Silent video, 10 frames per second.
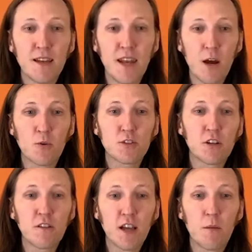now we're
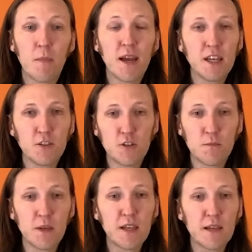serving up my engine
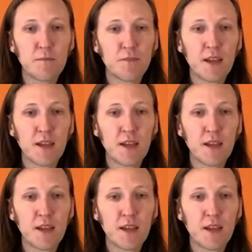B.